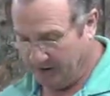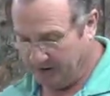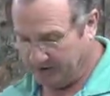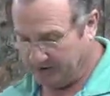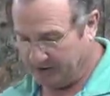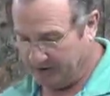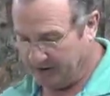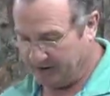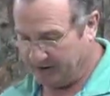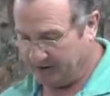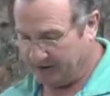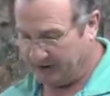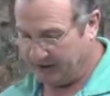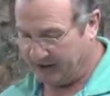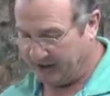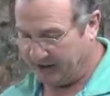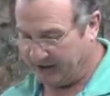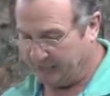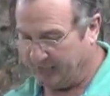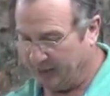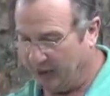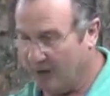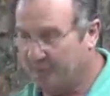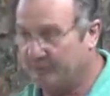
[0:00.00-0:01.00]
so I can
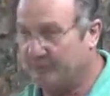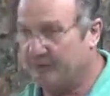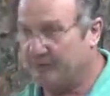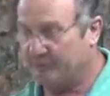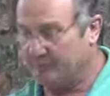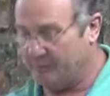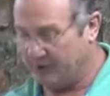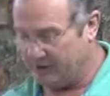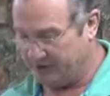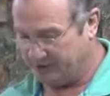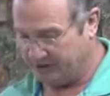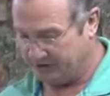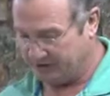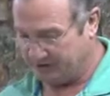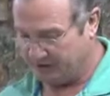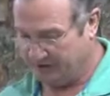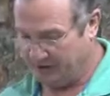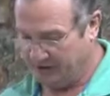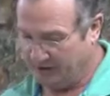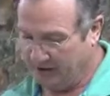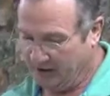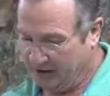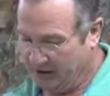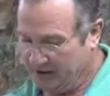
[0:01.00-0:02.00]
take appropriate measures
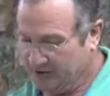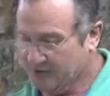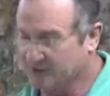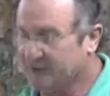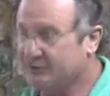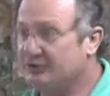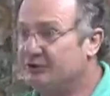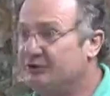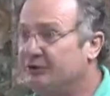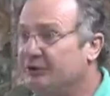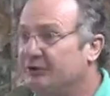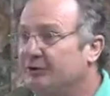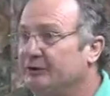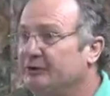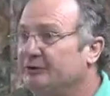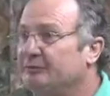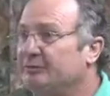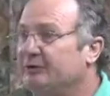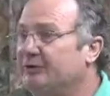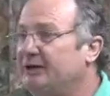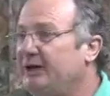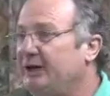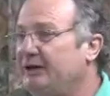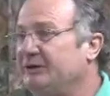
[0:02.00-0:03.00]
to ensure its
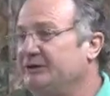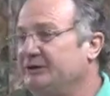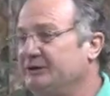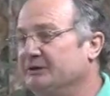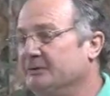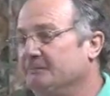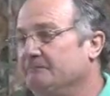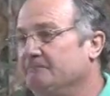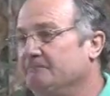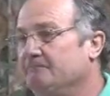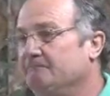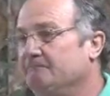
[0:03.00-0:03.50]
protection.